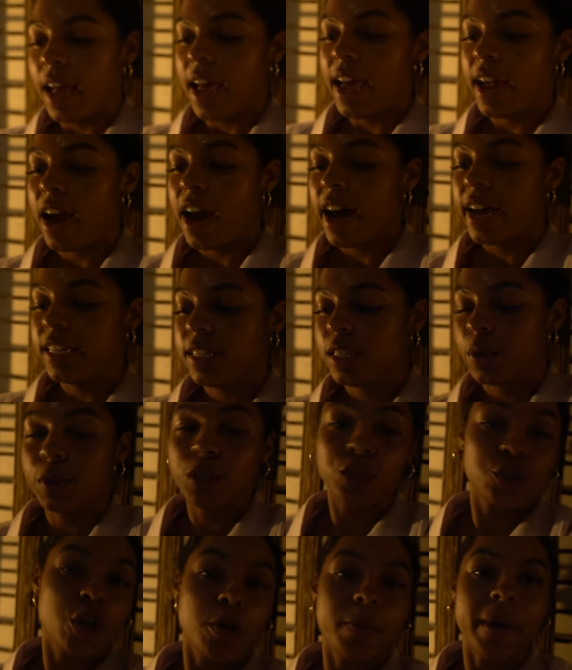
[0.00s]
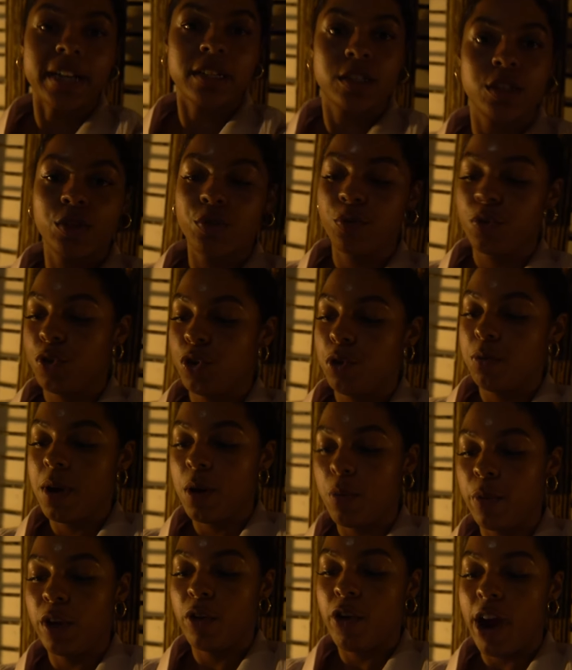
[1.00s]
Hey guys, so we just got back to the room
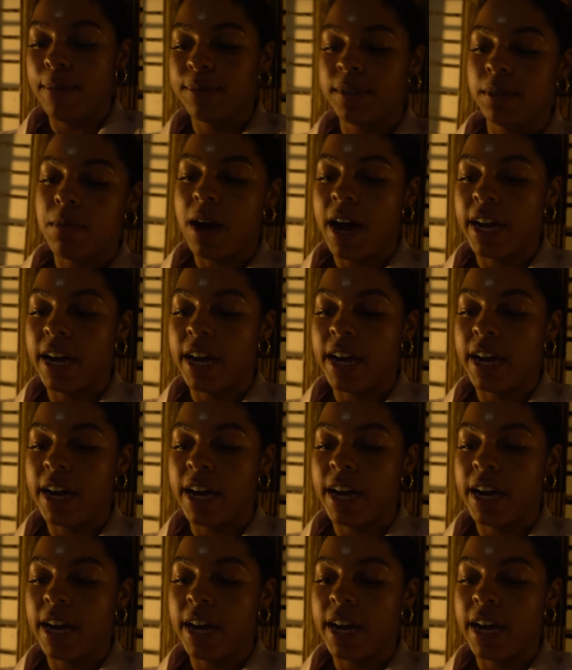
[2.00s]
and we grabbed some